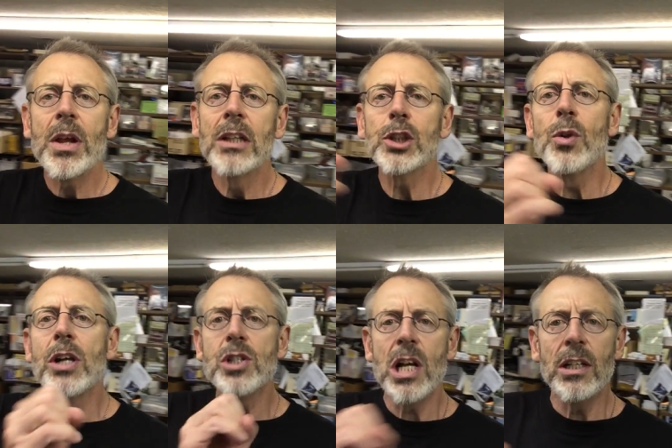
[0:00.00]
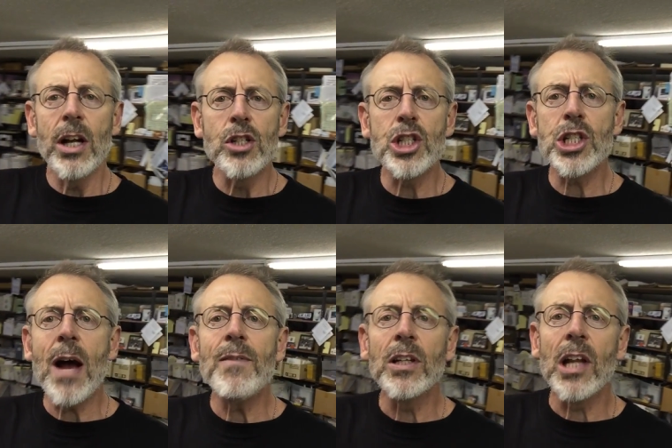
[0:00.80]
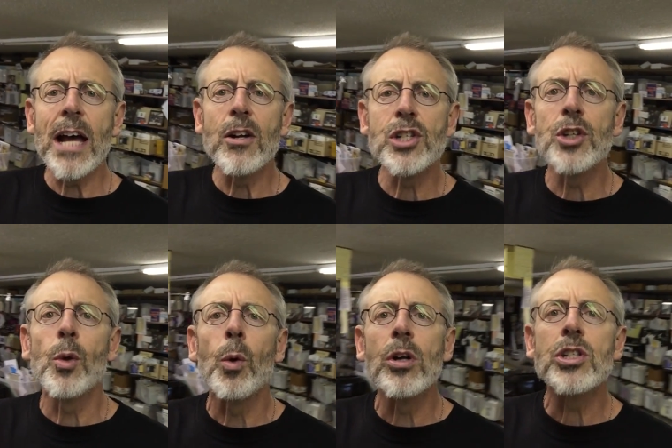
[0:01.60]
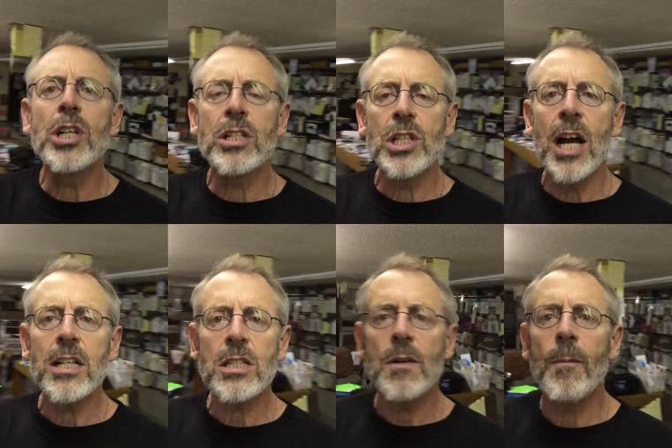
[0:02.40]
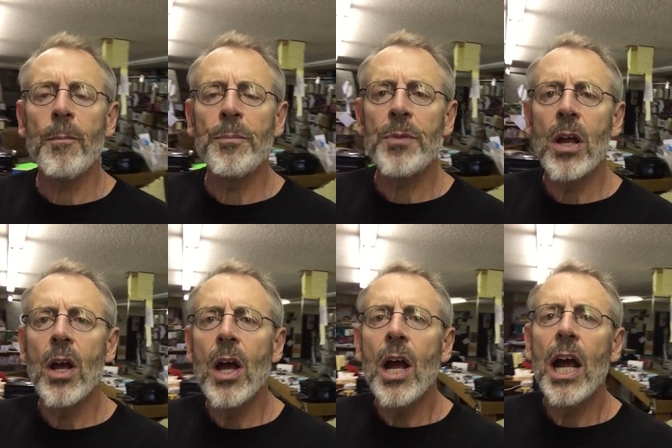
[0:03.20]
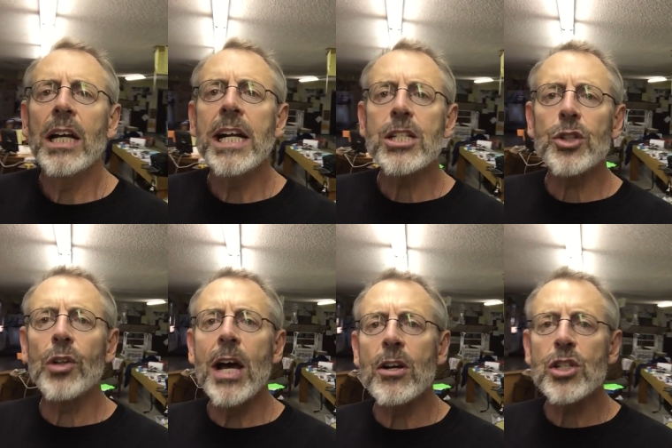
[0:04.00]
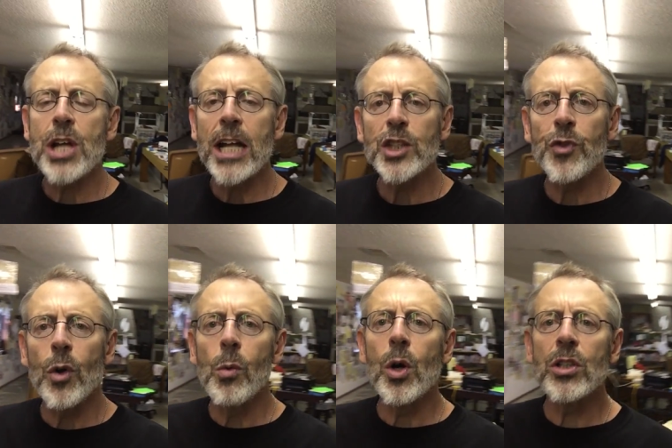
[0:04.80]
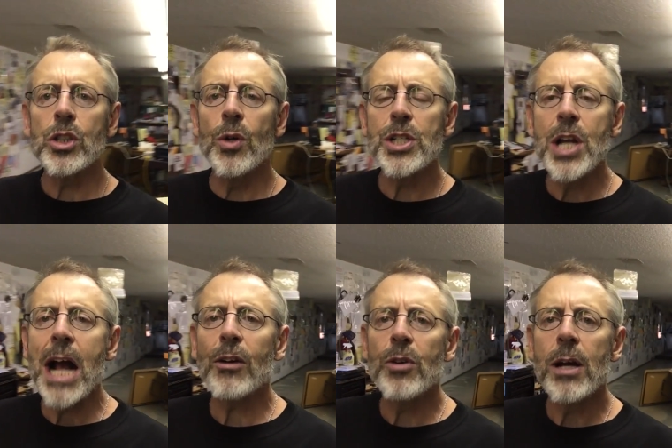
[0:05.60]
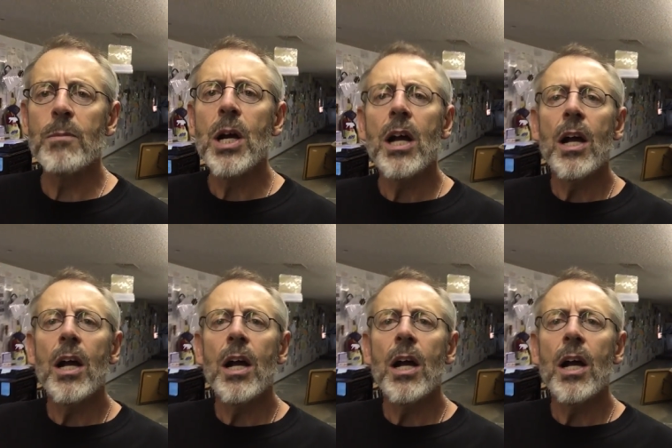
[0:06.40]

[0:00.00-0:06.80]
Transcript: so there's 7 letters in the word success, and each letter stands for a word, so it's an acronym.